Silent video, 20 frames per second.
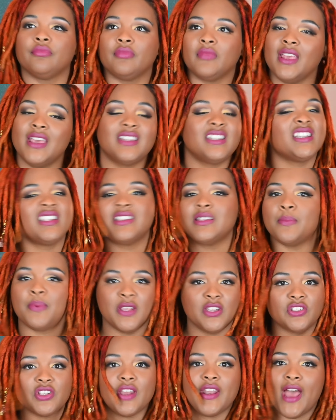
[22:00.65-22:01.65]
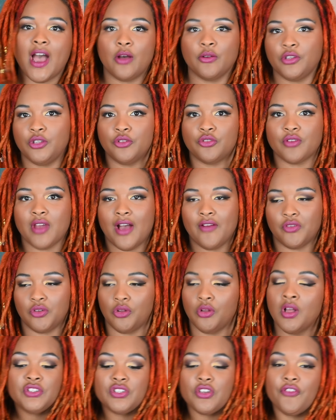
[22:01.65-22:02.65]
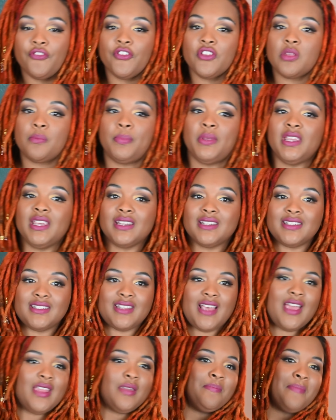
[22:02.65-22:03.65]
it just depends on how you travel. So for the Peak Design